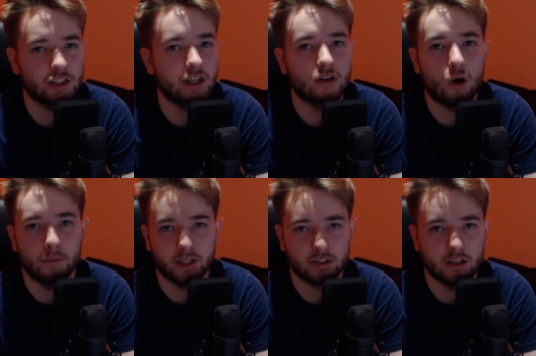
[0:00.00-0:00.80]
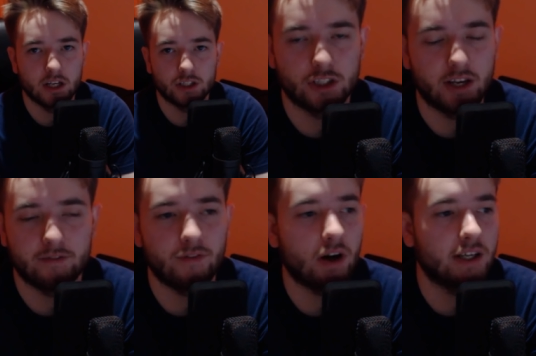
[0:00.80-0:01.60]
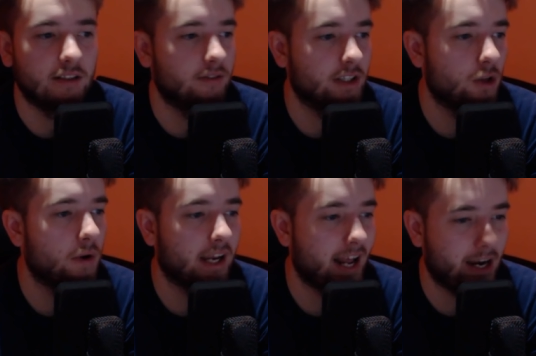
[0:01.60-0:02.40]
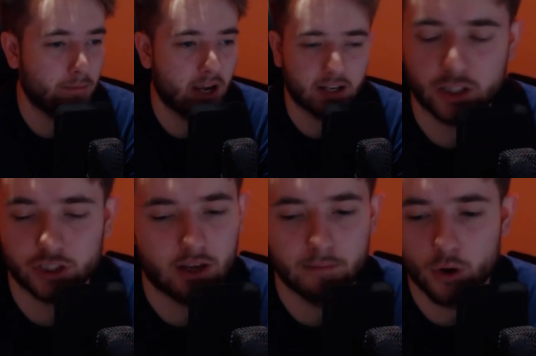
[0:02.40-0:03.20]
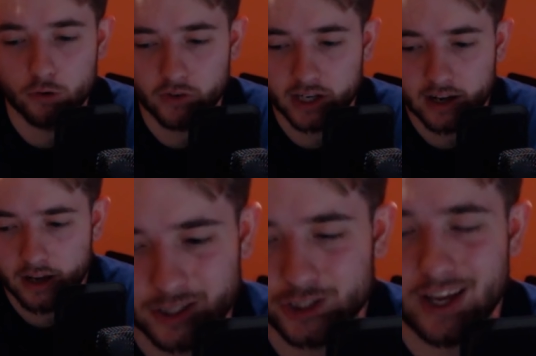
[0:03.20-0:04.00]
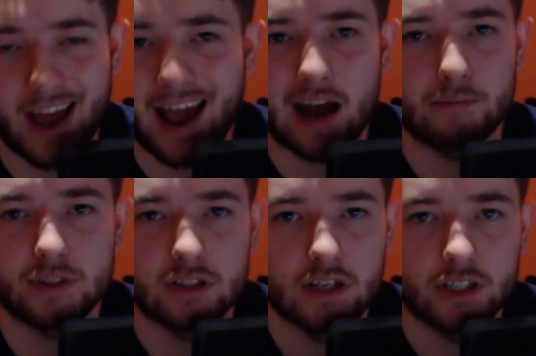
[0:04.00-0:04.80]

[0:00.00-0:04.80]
Shit comics, shit fucking the doing an anime, shit movie, shit apps,